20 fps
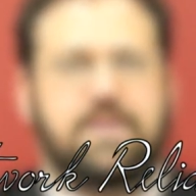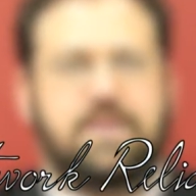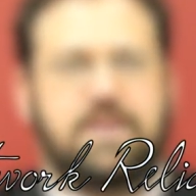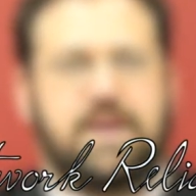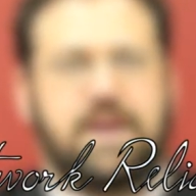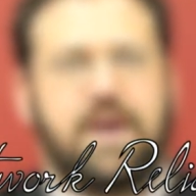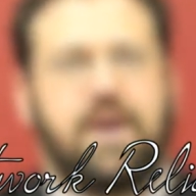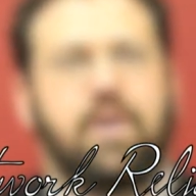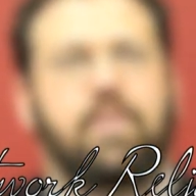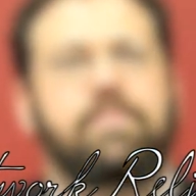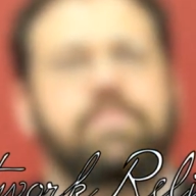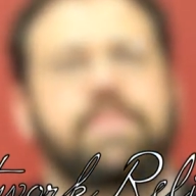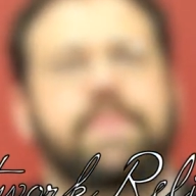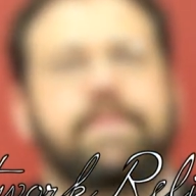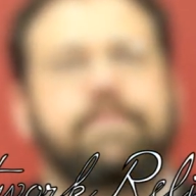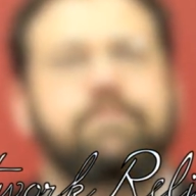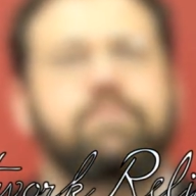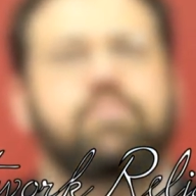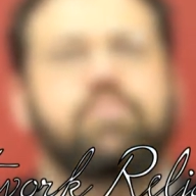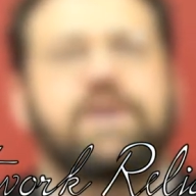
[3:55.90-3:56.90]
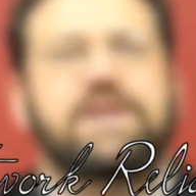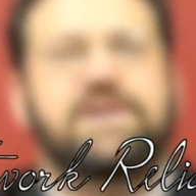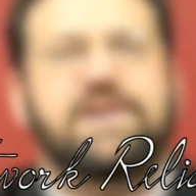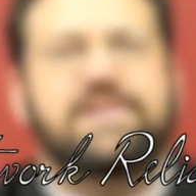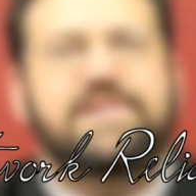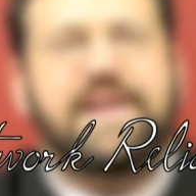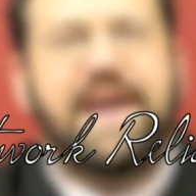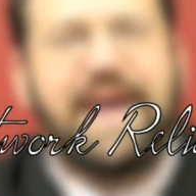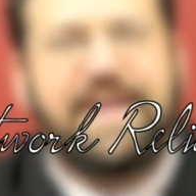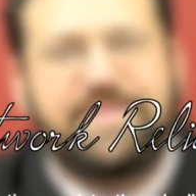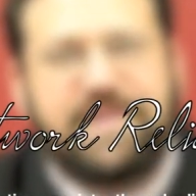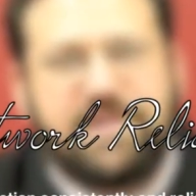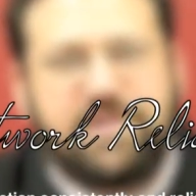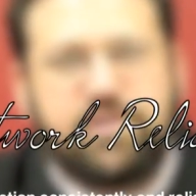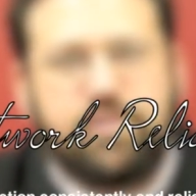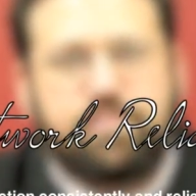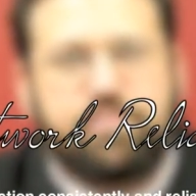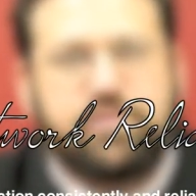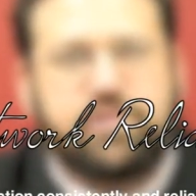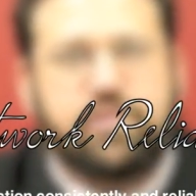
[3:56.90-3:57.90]
You know, we just had the
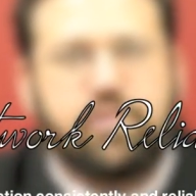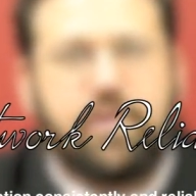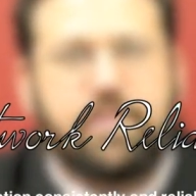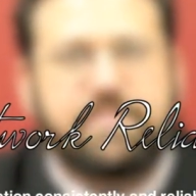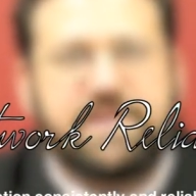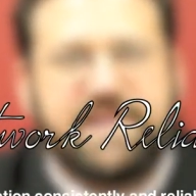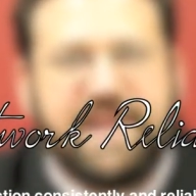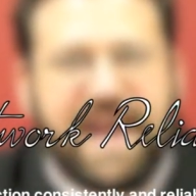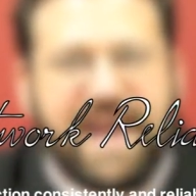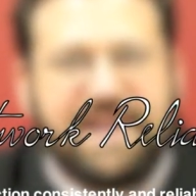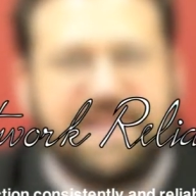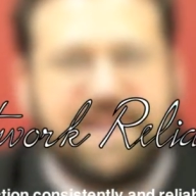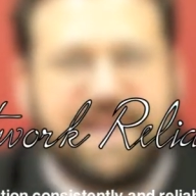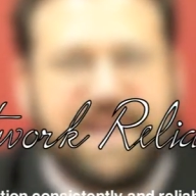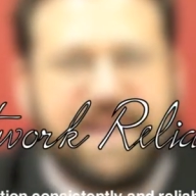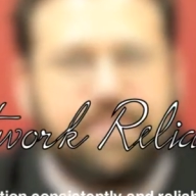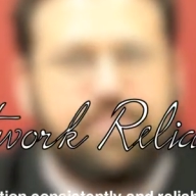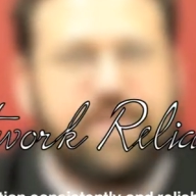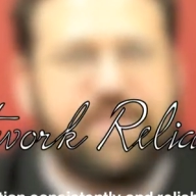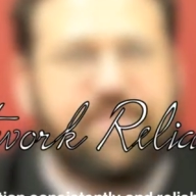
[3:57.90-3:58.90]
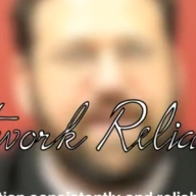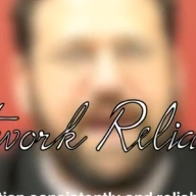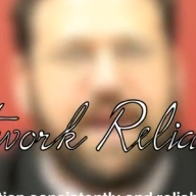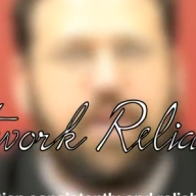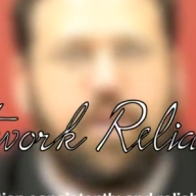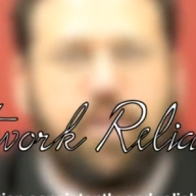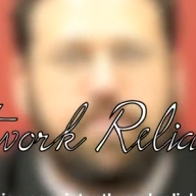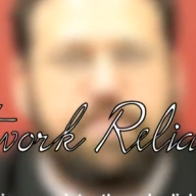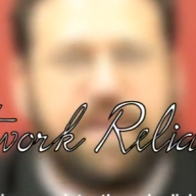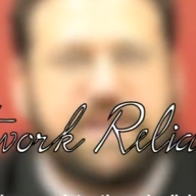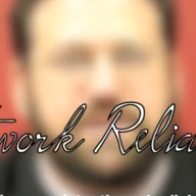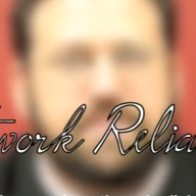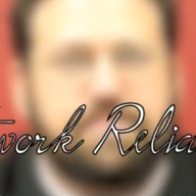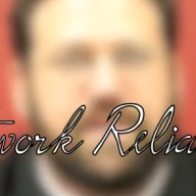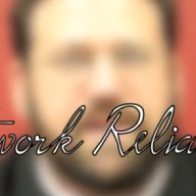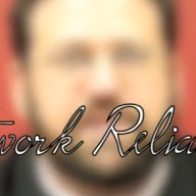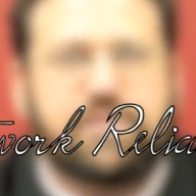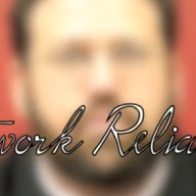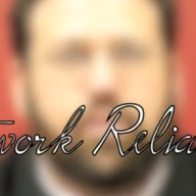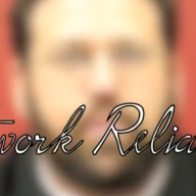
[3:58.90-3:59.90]
Superstorm Sandy. We've had a whole bunch of
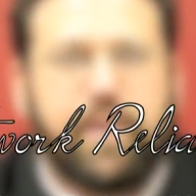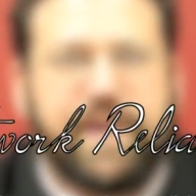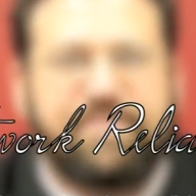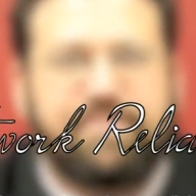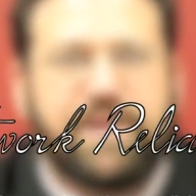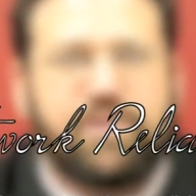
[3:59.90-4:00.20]
places where we've